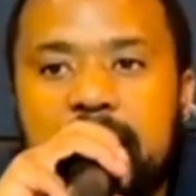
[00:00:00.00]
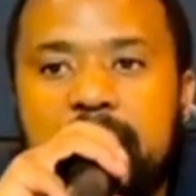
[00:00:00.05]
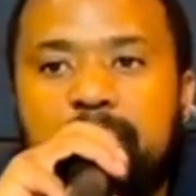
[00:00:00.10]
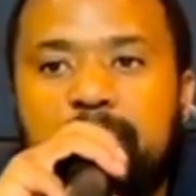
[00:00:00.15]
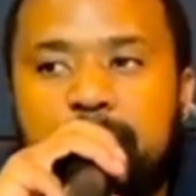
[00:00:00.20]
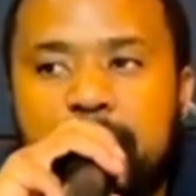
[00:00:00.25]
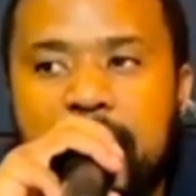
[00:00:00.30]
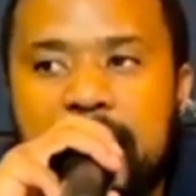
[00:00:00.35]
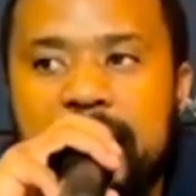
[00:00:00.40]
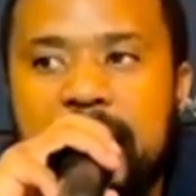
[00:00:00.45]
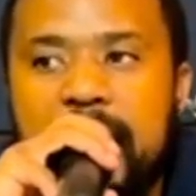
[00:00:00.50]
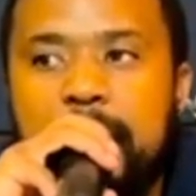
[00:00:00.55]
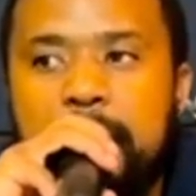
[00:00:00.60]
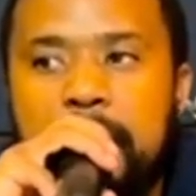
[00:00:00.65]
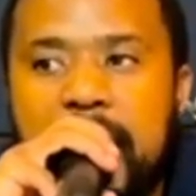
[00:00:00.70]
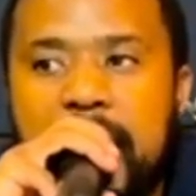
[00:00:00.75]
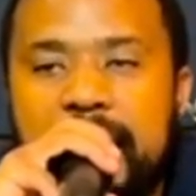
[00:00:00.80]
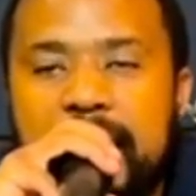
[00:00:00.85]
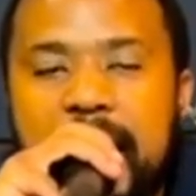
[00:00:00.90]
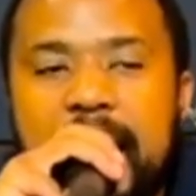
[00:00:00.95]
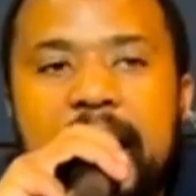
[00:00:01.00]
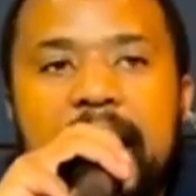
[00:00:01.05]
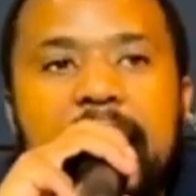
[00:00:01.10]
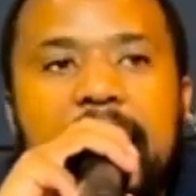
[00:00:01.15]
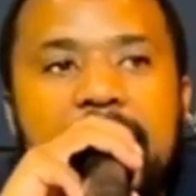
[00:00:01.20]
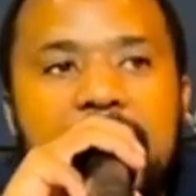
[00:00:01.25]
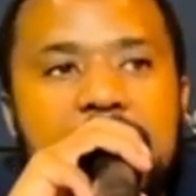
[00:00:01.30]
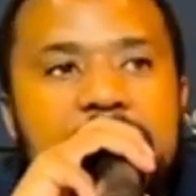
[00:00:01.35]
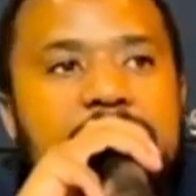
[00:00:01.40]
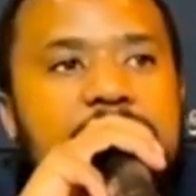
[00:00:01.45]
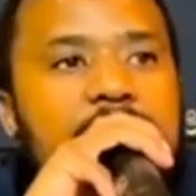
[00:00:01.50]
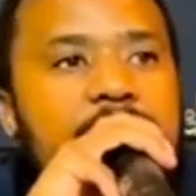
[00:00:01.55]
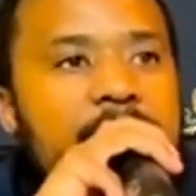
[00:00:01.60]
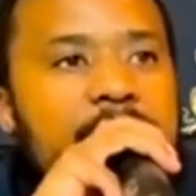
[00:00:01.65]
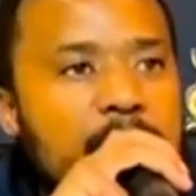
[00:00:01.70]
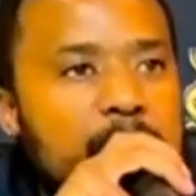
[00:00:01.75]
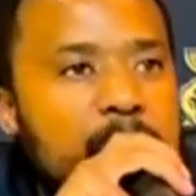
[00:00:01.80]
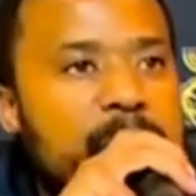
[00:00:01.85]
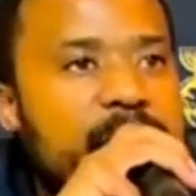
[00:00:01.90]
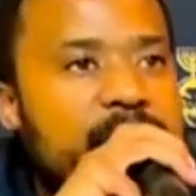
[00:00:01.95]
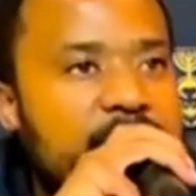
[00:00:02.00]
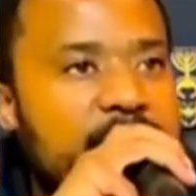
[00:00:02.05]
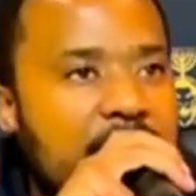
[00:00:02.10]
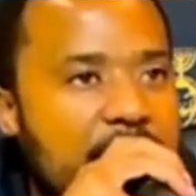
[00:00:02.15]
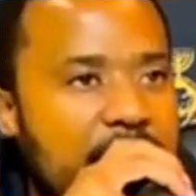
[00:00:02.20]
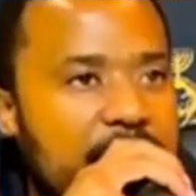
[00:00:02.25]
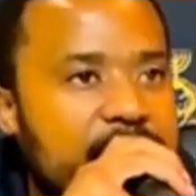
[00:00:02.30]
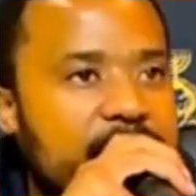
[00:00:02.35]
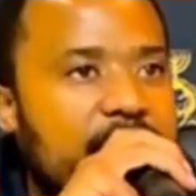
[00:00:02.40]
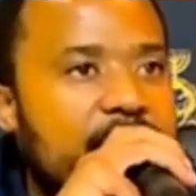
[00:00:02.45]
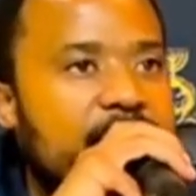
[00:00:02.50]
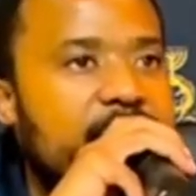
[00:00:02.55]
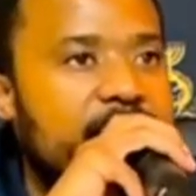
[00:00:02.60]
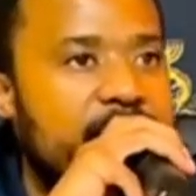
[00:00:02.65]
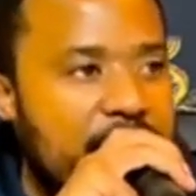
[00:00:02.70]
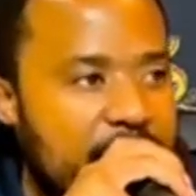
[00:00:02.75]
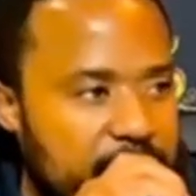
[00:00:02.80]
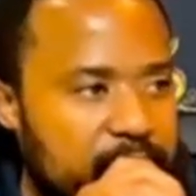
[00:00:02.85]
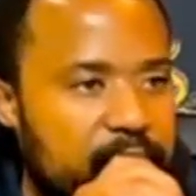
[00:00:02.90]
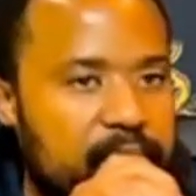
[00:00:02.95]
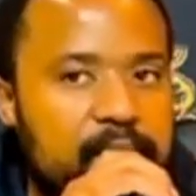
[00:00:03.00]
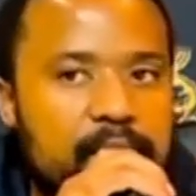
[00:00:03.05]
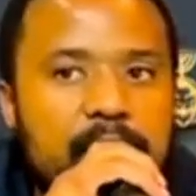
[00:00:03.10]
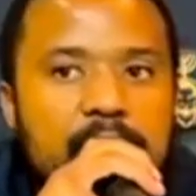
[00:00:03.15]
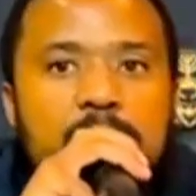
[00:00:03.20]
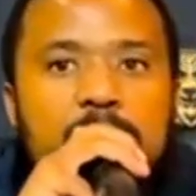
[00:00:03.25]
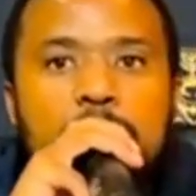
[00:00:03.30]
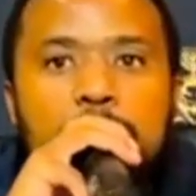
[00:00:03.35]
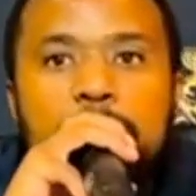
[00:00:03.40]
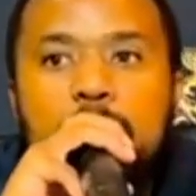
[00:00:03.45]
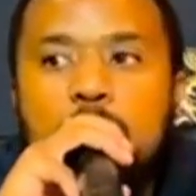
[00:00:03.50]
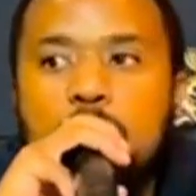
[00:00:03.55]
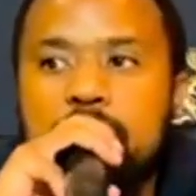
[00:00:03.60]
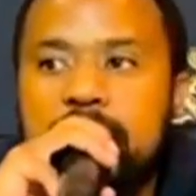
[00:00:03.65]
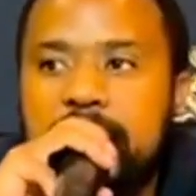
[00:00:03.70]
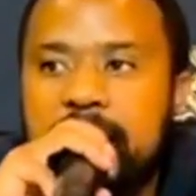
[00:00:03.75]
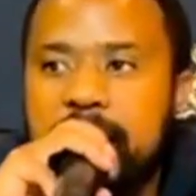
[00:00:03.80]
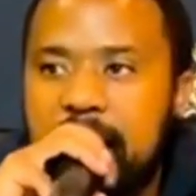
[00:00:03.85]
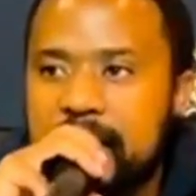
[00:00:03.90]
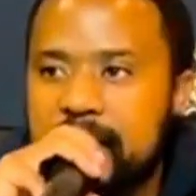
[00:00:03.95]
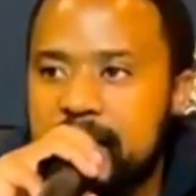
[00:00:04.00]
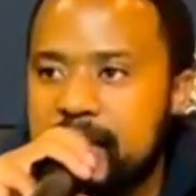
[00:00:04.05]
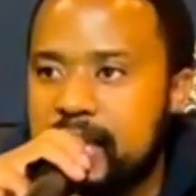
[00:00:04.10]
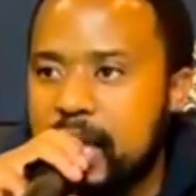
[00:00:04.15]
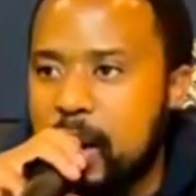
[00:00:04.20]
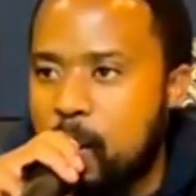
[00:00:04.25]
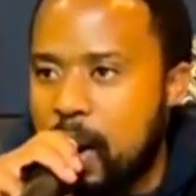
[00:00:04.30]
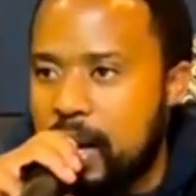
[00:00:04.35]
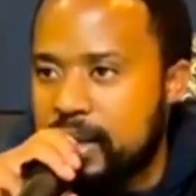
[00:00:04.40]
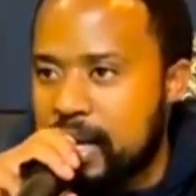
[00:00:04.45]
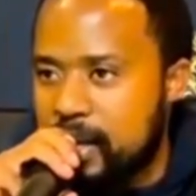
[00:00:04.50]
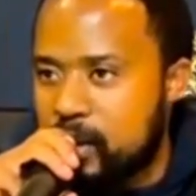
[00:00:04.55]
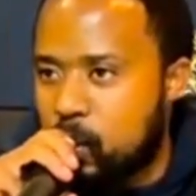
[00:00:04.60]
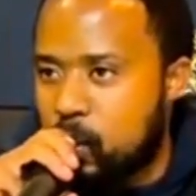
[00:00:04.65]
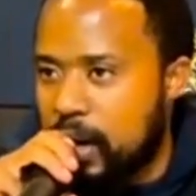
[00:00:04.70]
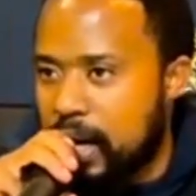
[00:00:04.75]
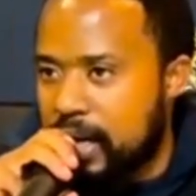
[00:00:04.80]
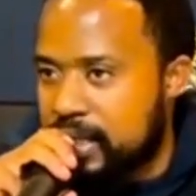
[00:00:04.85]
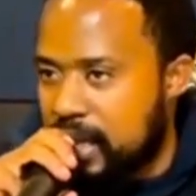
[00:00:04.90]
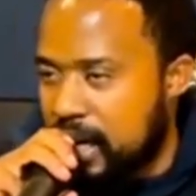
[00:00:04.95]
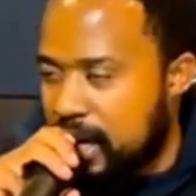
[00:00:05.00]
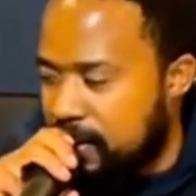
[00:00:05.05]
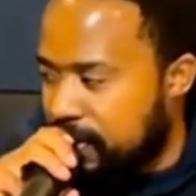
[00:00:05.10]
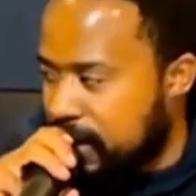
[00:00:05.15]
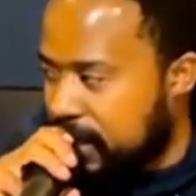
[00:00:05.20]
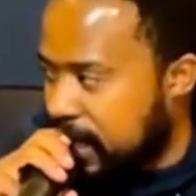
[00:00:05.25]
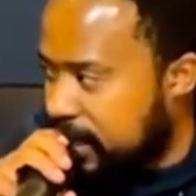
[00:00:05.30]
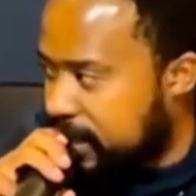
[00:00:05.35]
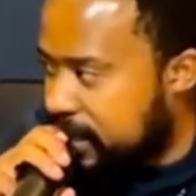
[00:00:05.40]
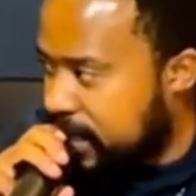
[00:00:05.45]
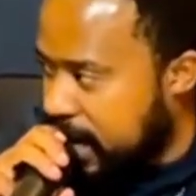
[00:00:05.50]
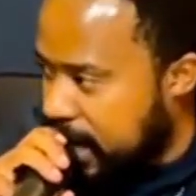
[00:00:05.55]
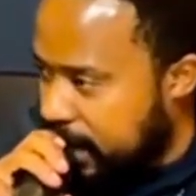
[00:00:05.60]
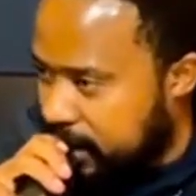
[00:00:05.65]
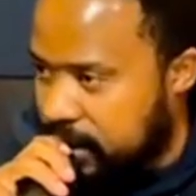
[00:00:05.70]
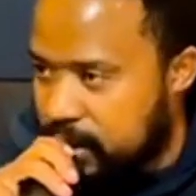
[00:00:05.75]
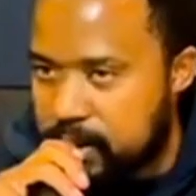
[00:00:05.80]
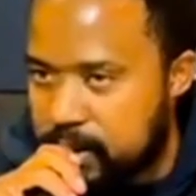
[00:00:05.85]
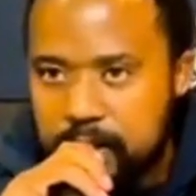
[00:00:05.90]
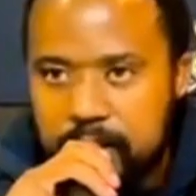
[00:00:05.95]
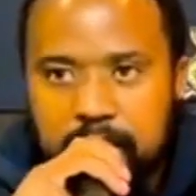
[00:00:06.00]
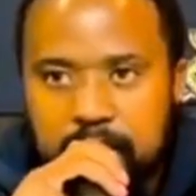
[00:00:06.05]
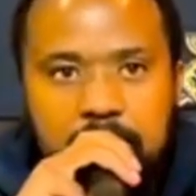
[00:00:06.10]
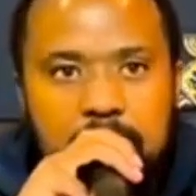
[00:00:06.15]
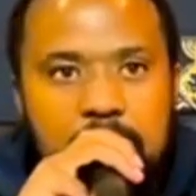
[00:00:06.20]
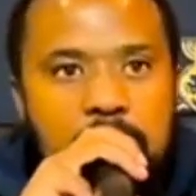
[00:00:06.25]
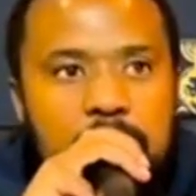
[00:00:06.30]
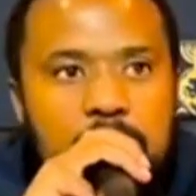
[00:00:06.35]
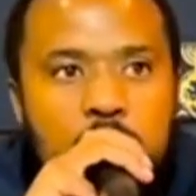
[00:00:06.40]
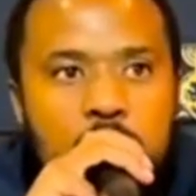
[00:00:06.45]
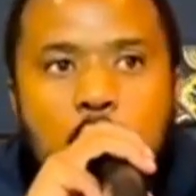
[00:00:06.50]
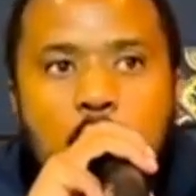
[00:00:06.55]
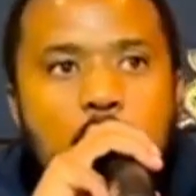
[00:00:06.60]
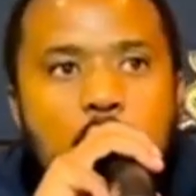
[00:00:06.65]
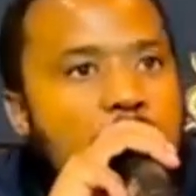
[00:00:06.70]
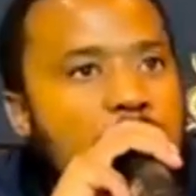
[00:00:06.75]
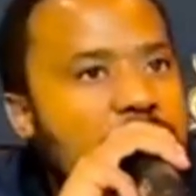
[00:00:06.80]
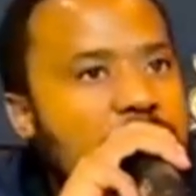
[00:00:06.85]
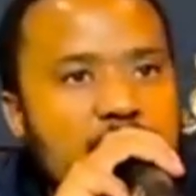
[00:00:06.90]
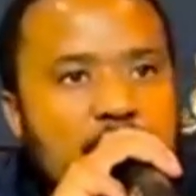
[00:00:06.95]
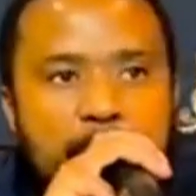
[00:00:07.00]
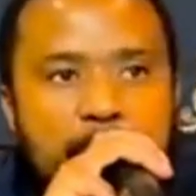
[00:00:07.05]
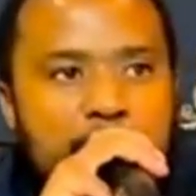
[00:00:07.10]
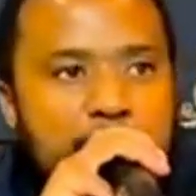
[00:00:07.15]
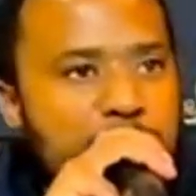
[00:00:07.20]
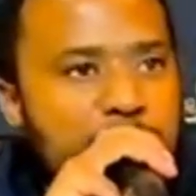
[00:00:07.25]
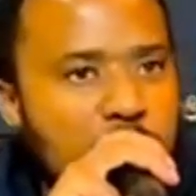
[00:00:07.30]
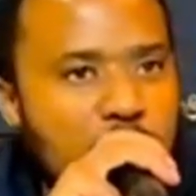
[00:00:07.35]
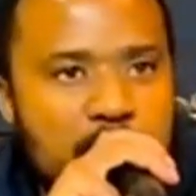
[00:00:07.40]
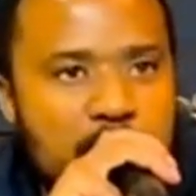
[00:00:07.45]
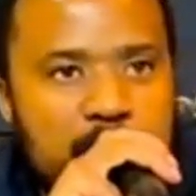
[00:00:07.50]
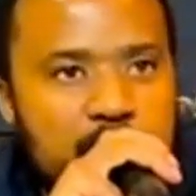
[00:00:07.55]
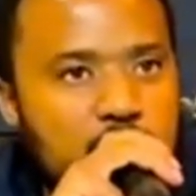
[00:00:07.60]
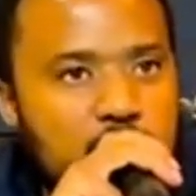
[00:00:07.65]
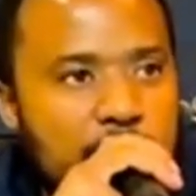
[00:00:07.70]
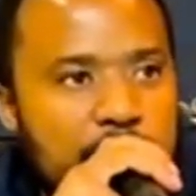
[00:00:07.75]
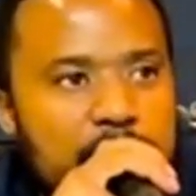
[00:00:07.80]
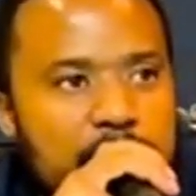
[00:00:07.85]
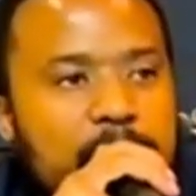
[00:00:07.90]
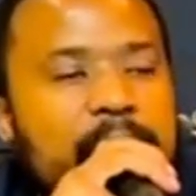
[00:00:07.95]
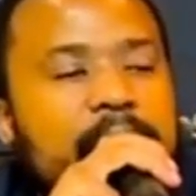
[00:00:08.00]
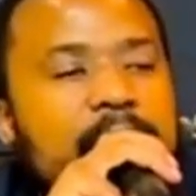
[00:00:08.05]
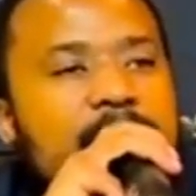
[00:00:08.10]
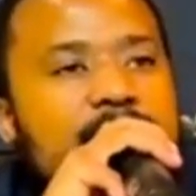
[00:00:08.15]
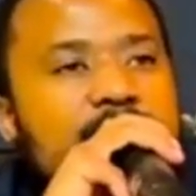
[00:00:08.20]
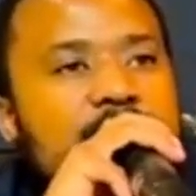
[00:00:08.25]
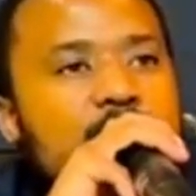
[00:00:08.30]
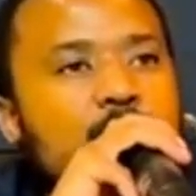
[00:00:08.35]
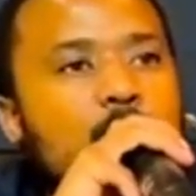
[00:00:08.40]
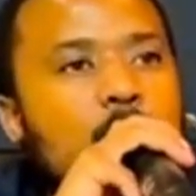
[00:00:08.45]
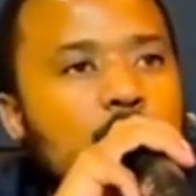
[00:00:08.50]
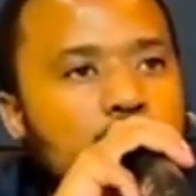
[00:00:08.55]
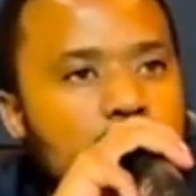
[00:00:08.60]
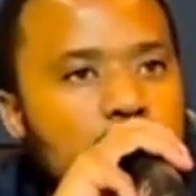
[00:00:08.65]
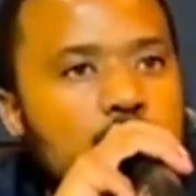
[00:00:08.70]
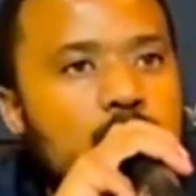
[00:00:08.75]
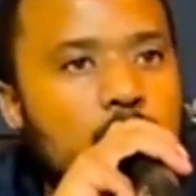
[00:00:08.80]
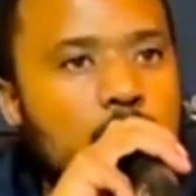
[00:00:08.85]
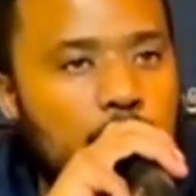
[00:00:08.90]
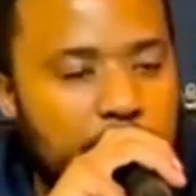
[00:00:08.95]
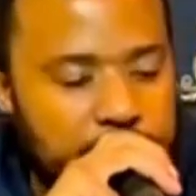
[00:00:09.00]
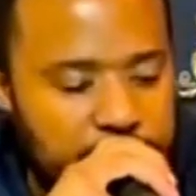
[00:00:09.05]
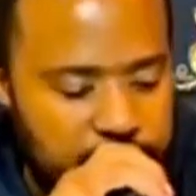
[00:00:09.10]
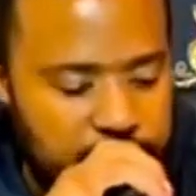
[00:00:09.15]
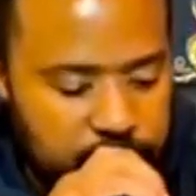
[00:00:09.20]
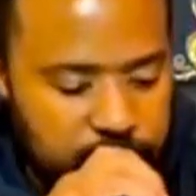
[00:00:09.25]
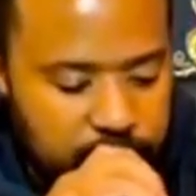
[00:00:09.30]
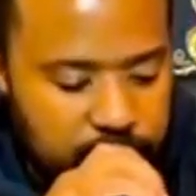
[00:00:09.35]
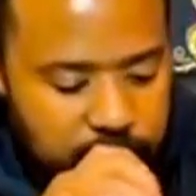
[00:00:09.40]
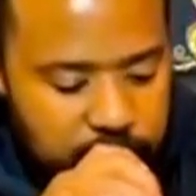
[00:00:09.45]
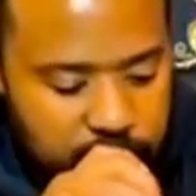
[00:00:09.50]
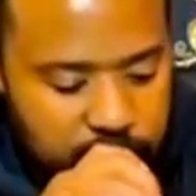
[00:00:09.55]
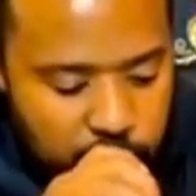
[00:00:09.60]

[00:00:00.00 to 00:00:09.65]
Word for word: and mother, let him die the death. Because Christ is the one that's going to deliver that death. No longer is the people going to do it, Christ is going to do it. Read.